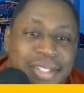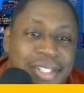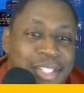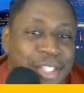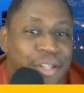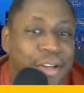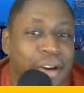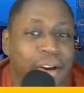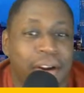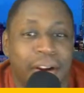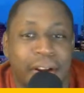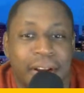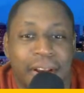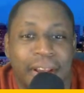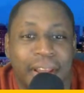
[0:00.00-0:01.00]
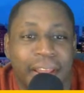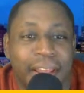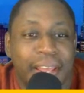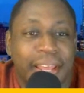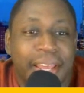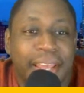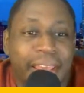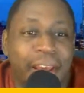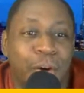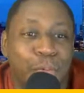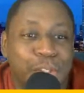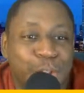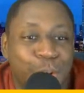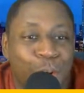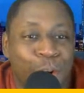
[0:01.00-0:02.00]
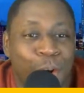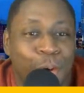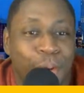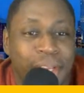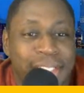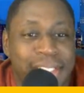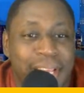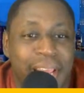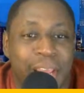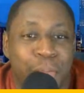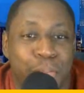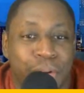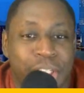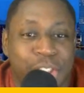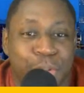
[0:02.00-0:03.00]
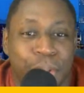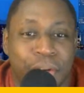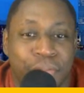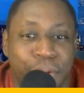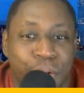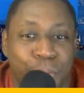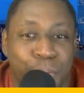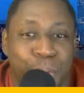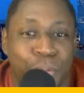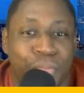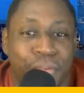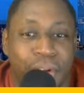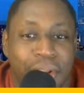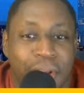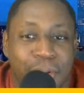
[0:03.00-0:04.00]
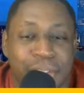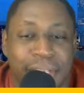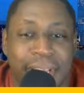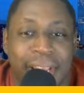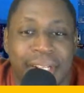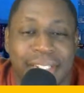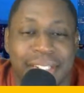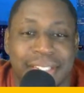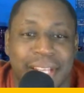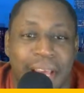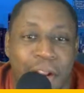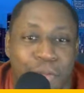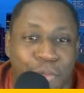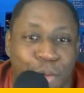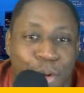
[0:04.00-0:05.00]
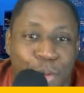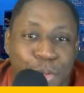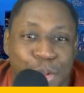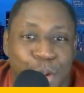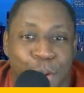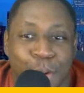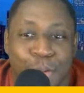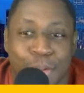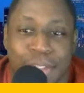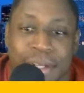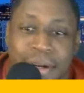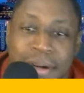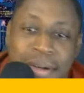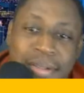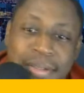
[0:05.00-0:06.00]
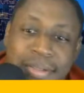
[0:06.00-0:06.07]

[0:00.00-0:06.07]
Gr, L, what's going on? He said, Hey, Prince, greeting from the beautiful Los Angeles, California. What's going on, Gr?